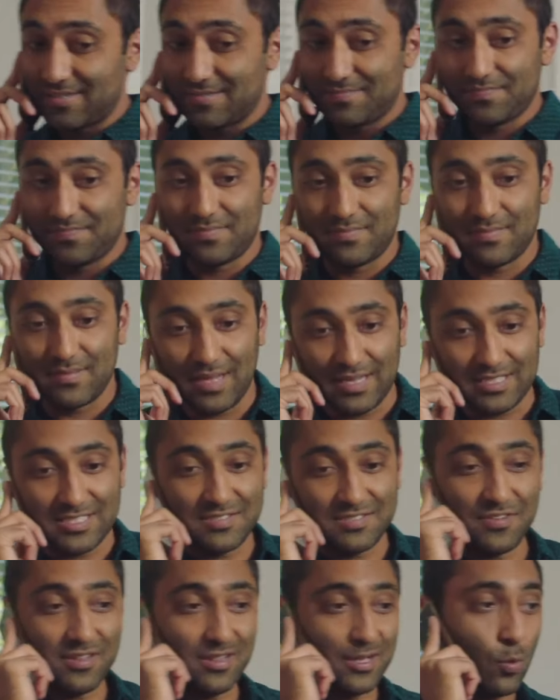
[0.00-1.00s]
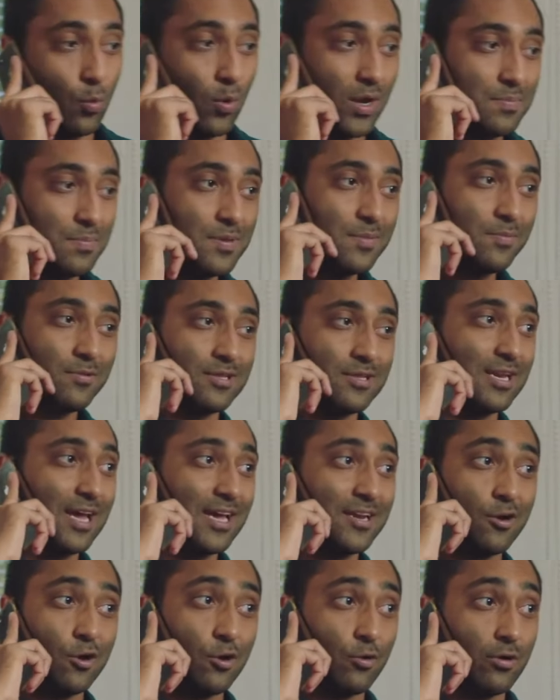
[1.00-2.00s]
but I just feel like white people in
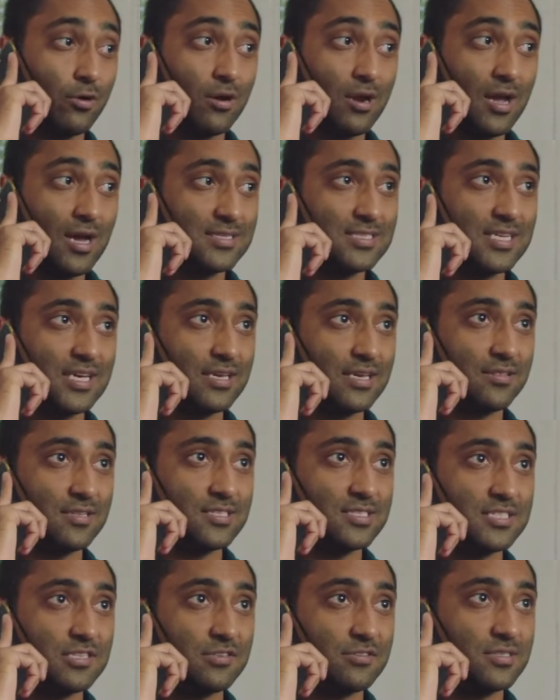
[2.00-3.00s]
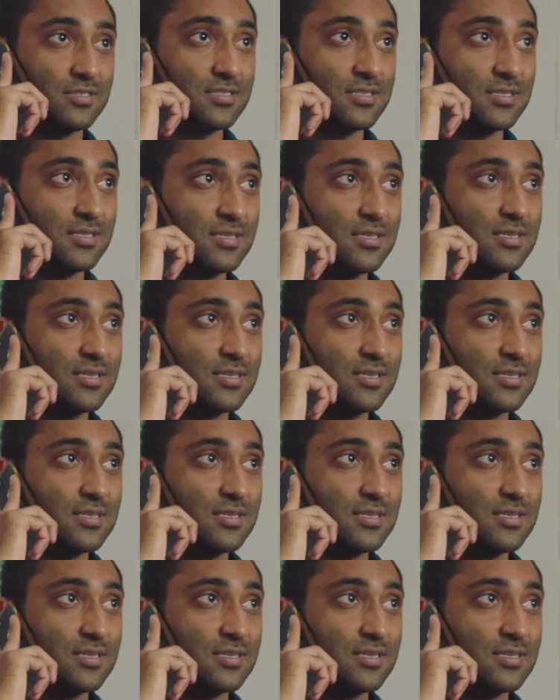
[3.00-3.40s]
Idaho are not taking this seriously.